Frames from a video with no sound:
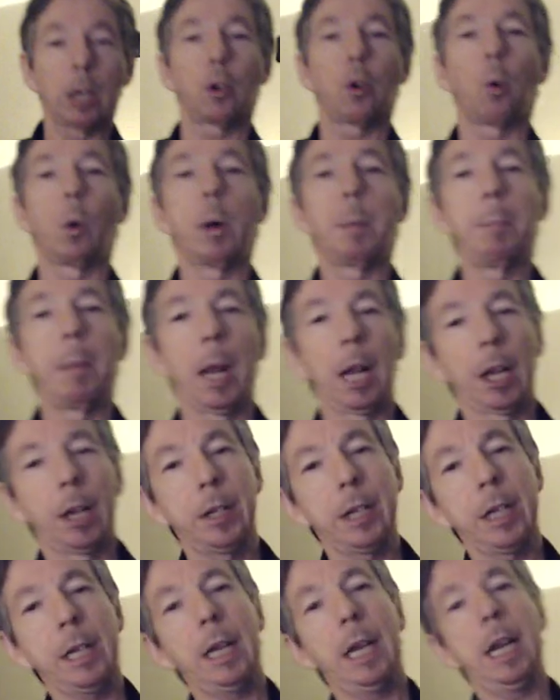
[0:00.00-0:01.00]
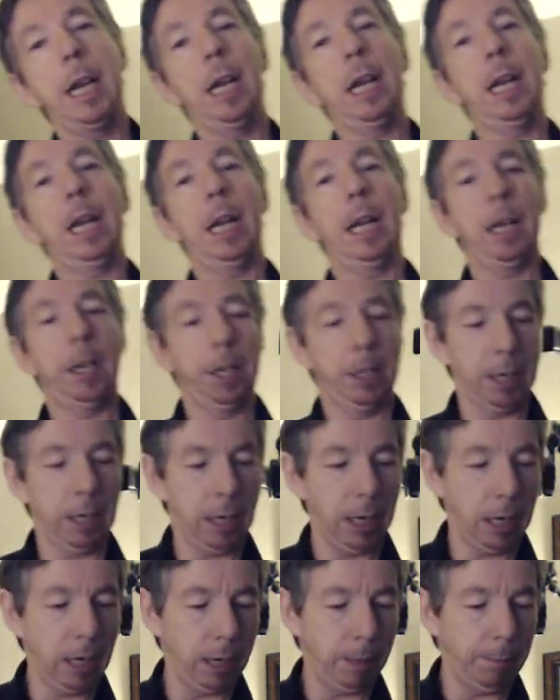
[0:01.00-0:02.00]
chord melody and
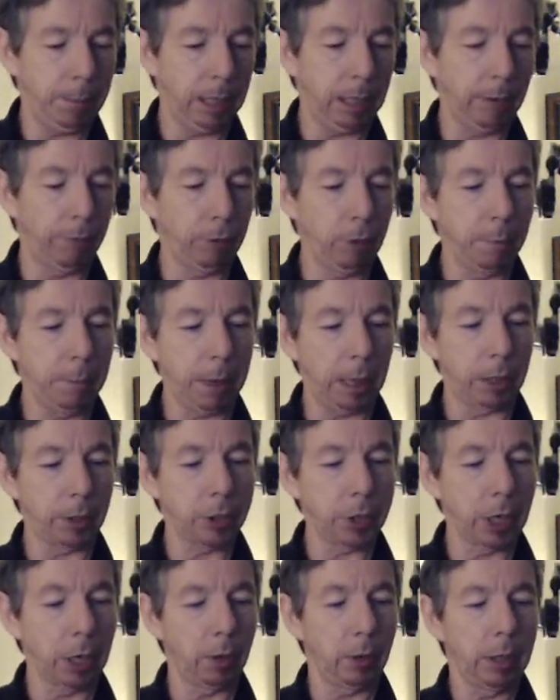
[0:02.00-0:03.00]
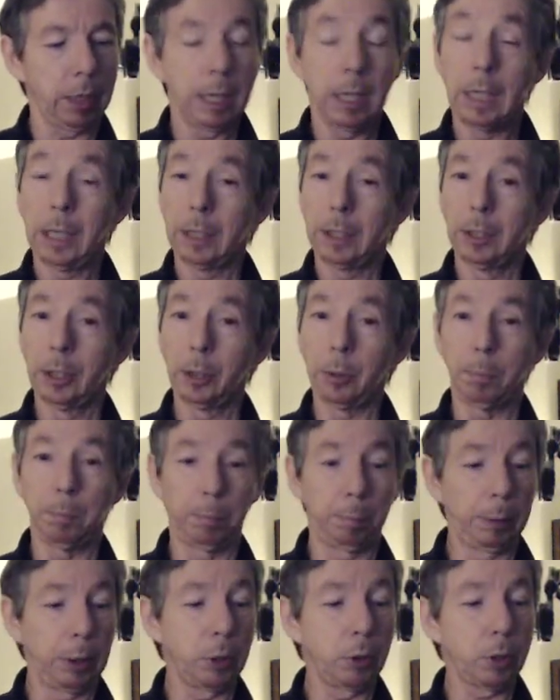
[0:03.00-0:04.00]
begin from there. So little
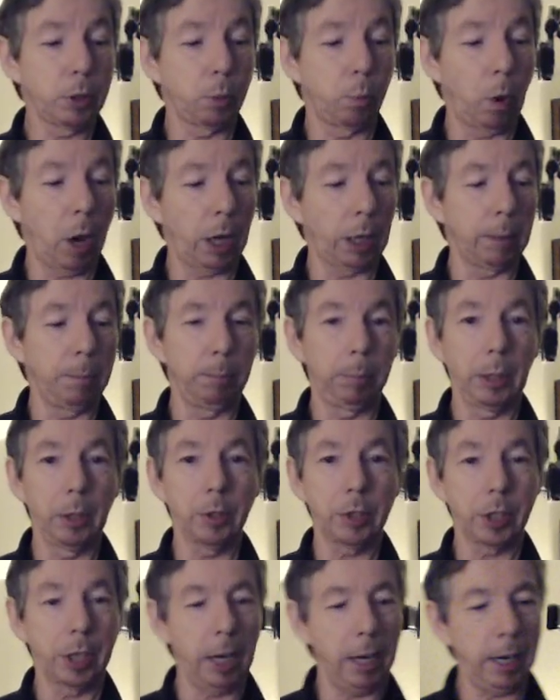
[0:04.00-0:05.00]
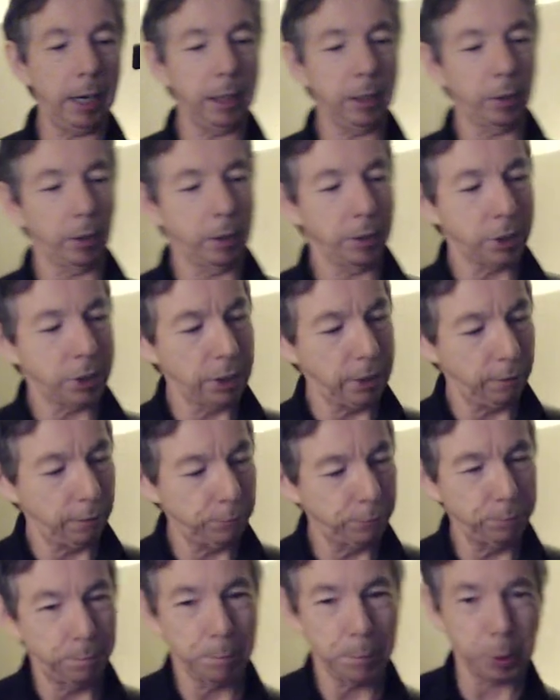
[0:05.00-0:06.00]
blues, walking blues line, courtesy
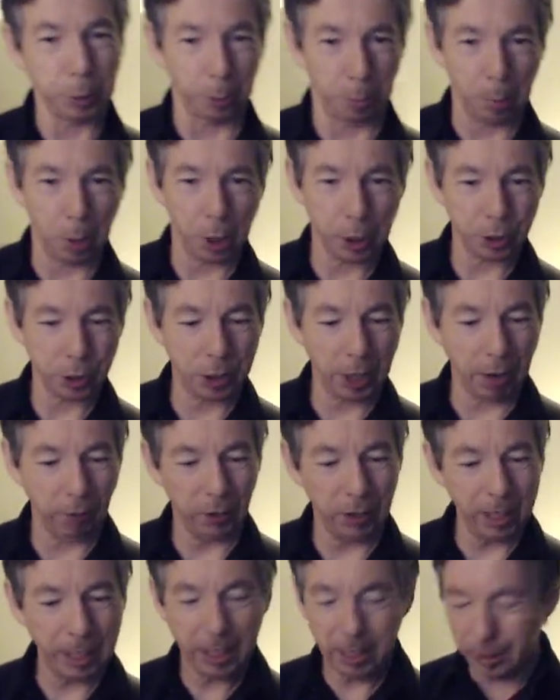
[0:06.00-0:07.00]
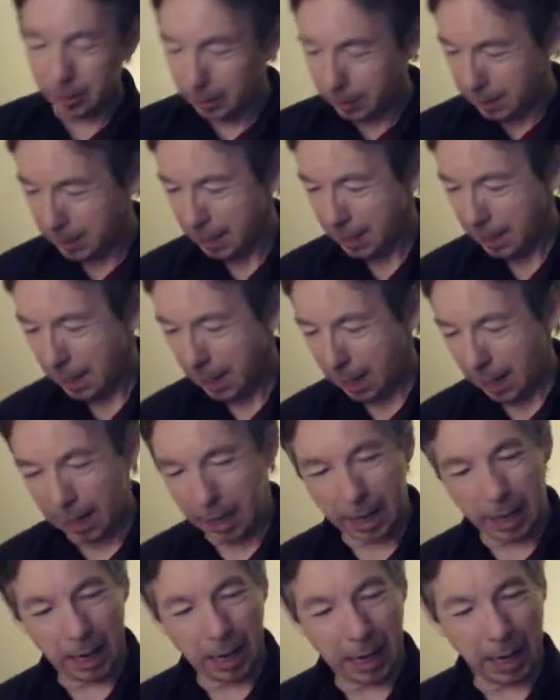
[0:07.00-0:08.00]
of Mr. Mark Stephanie here.
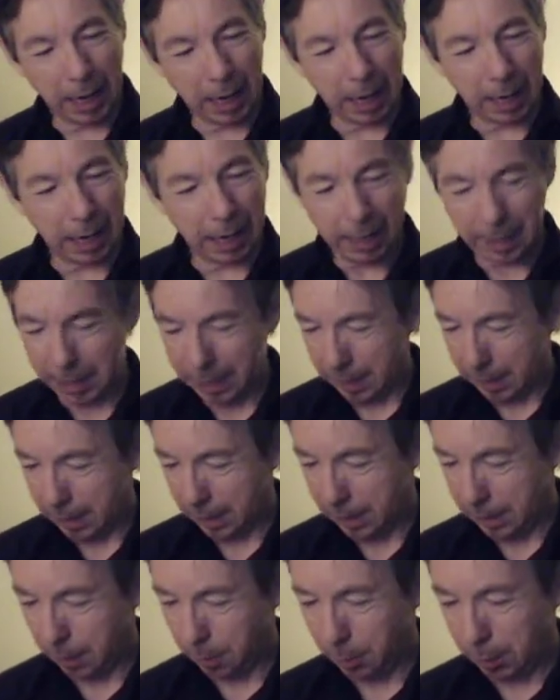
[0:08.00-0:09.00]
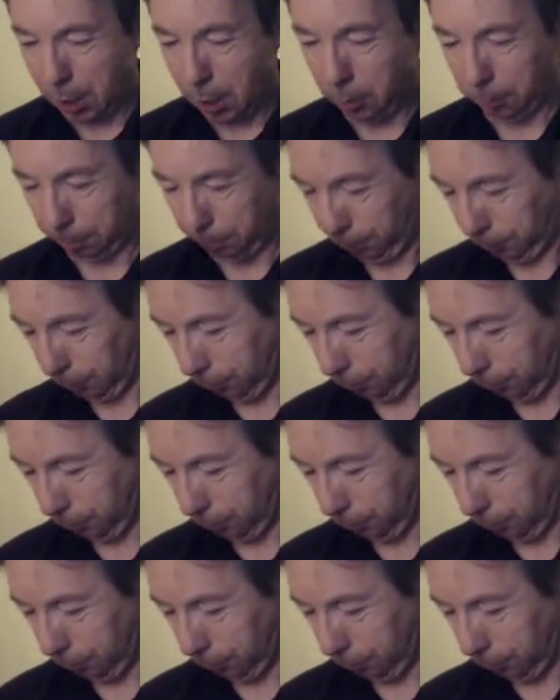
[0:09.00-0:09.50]
And here we go.